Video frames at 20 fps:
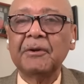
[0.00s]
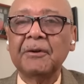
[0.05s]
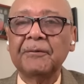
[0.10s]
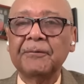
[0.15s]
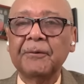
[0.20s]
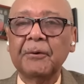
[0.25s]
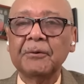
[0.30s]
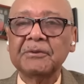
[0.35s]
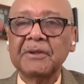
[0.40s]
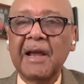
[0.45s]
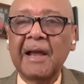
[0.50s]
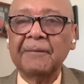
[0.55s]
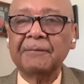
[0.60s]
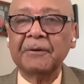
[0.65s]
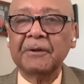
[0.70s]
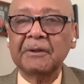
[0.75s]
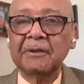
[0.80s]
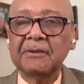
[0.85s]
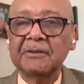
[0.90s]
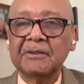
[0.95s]
when the first
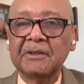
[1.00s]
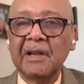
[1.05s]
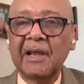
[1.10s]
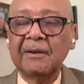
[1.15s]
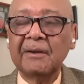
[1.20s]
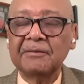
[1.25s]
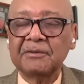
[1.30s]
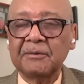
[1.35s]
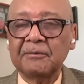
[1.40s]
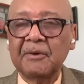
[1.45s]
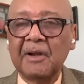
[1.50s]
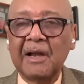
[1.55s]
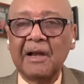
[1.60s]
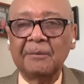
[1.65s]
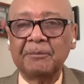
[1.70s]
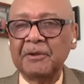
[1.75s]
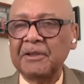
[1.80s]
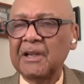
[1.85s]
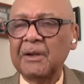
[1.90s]
African slaves arrived.